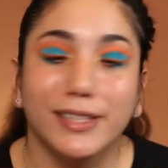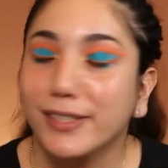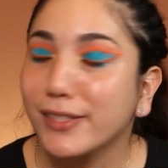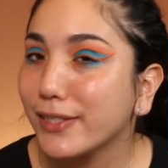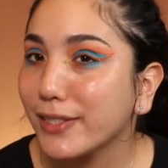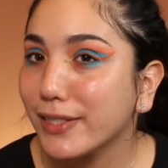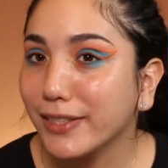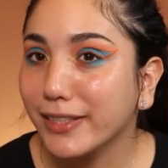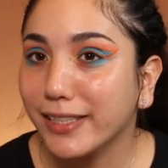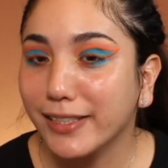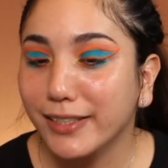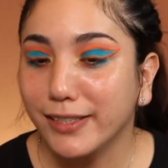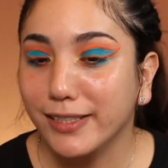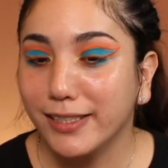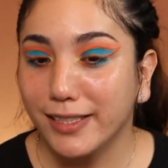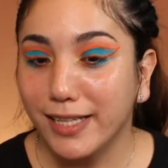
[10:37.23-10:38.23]
It's looking
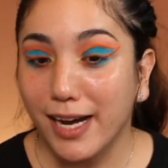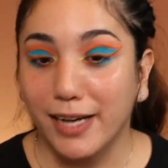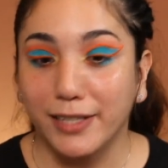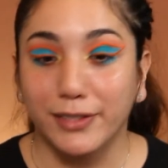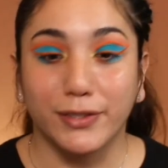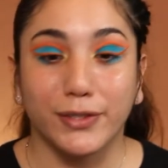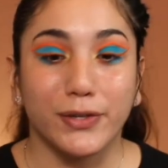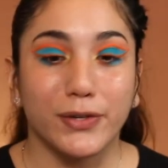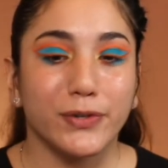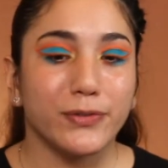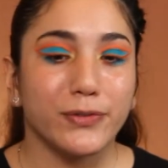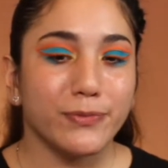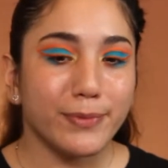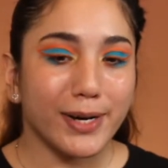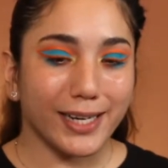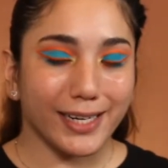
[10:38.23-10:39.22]
good. I know
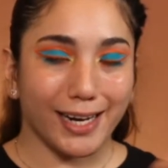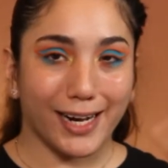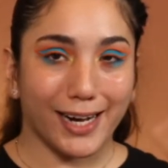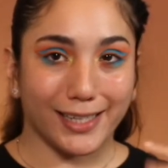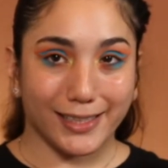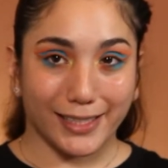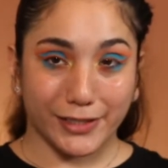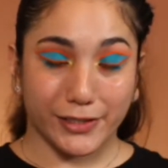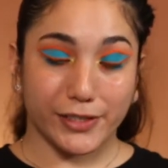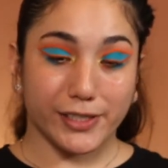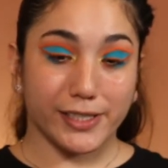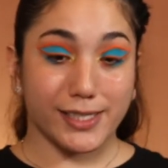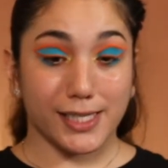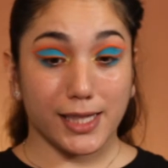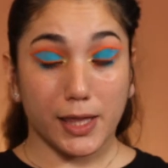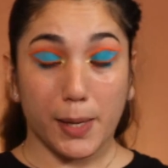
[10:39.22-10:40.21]
my eyeliner
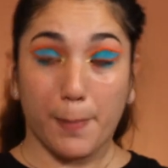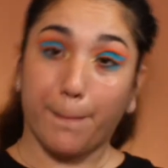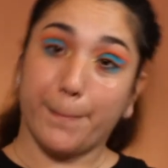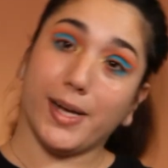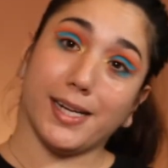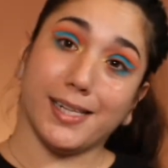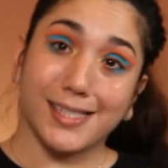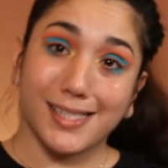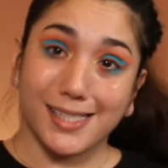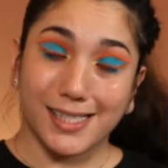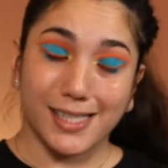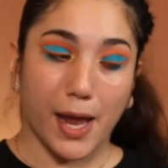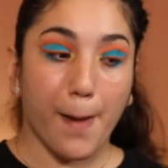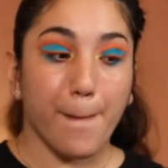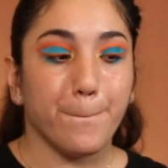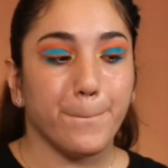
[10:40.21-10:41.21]
isn't the best,
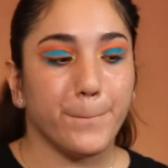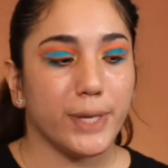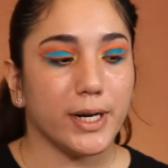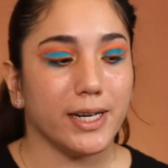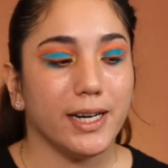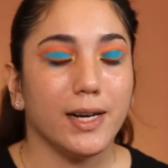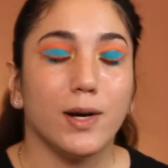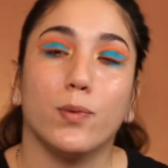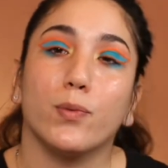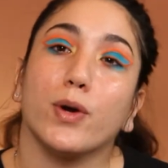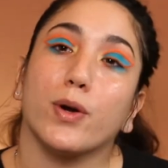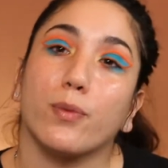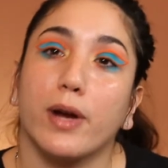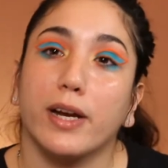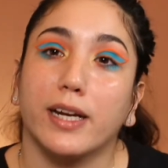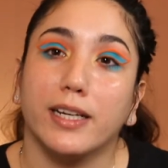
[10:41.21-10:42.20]
but we're
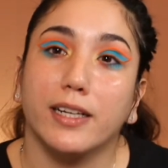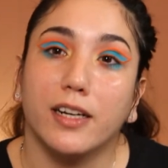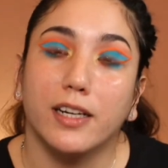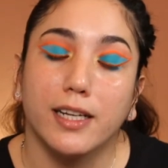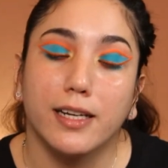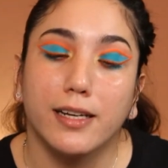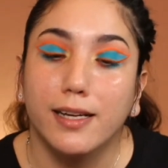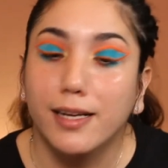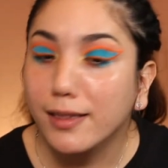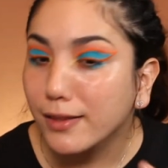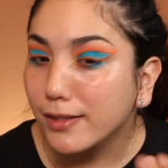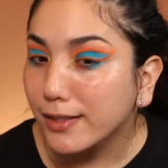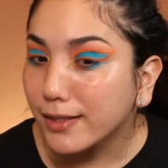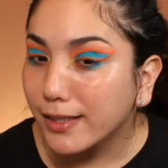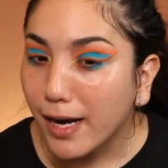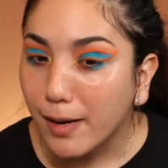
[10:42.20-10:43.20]
working on it. And
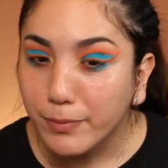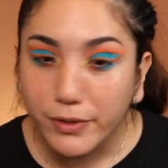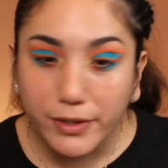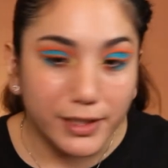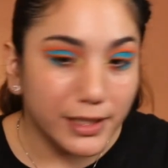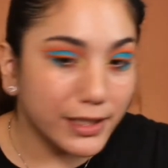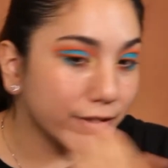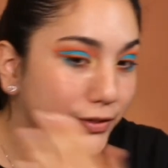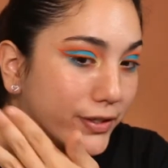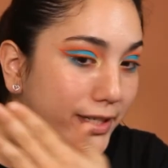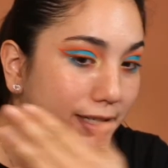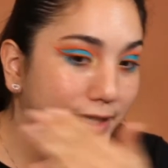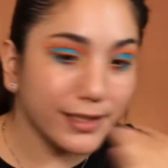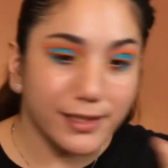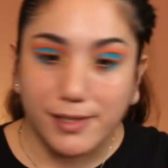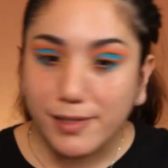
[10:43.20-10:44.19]
look, I'm already
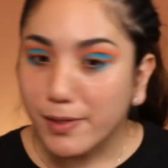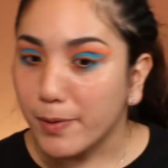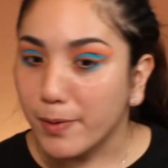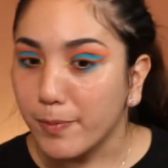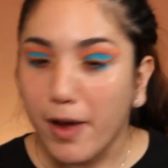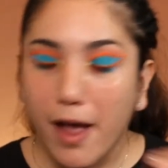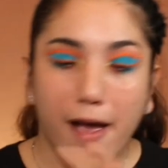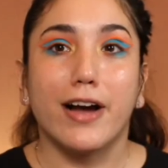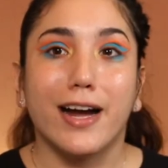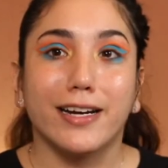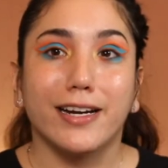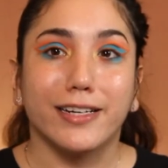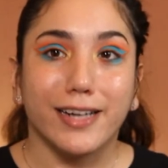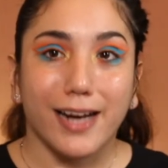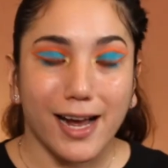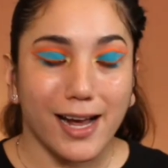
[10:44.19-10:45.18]
creating some
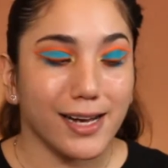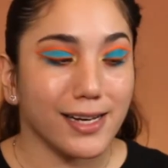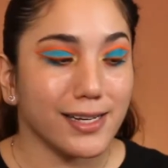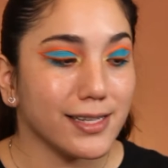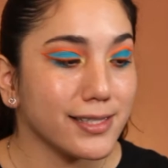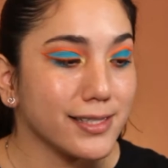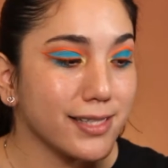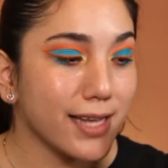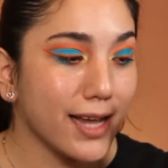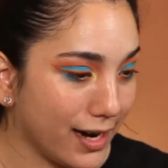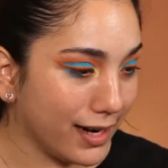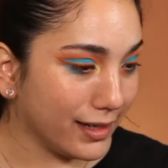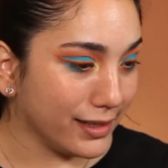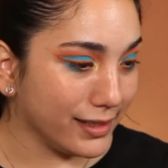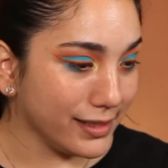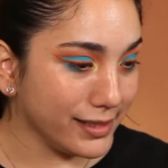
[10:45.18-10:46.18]
fire ass
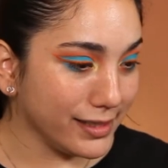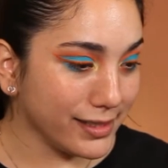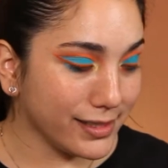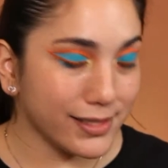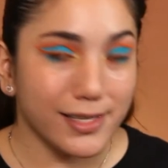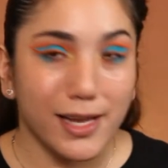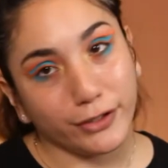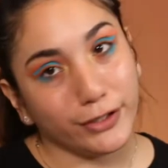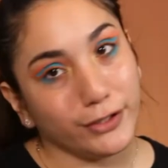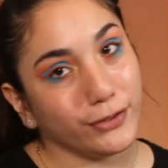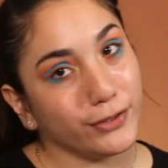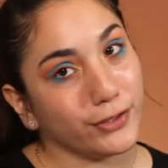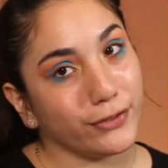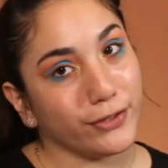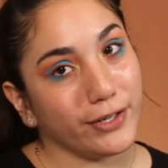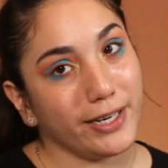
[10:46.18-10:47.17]
eyes for you to
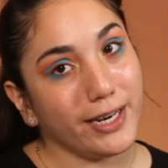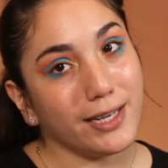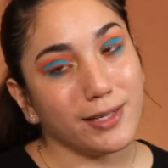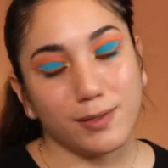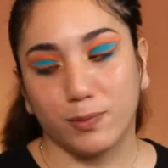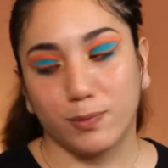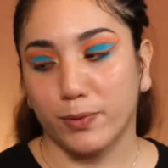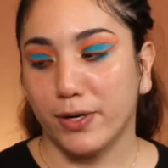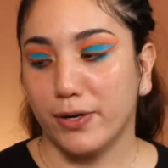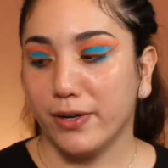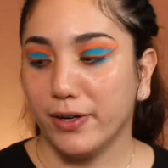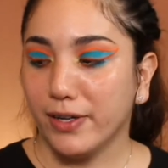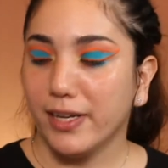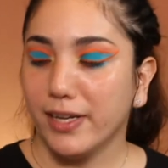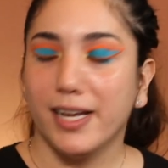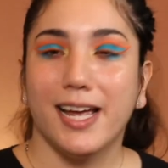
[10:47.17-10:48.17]
create as well.